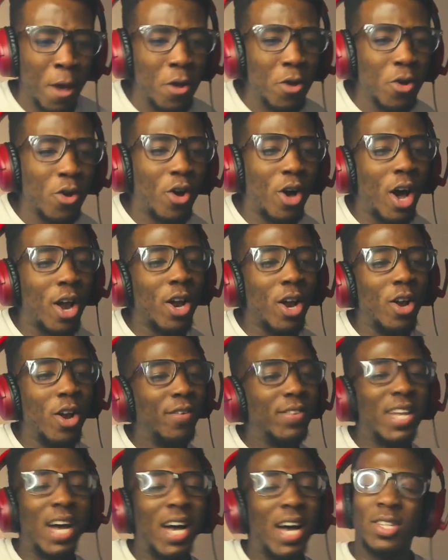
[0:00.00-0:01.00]
You gotta
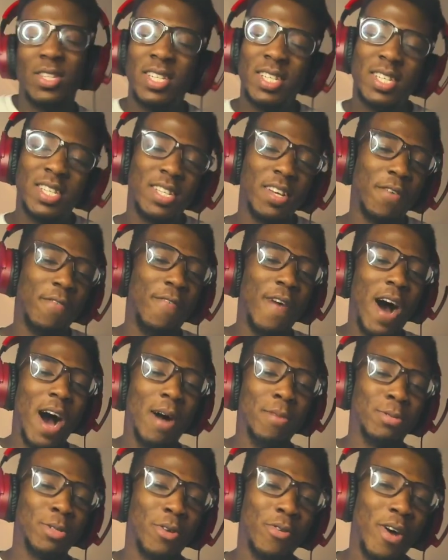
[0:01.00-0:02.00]
love the artistic
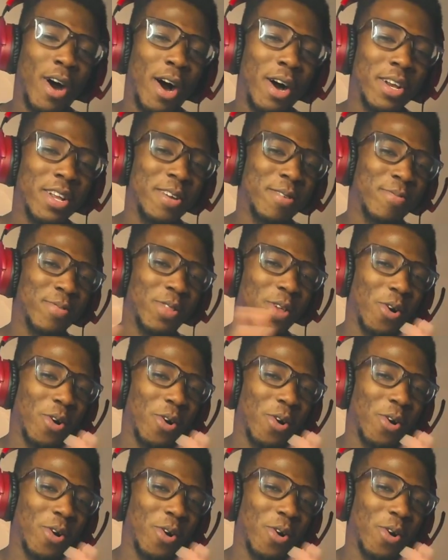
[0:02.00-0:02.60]
vibes around him,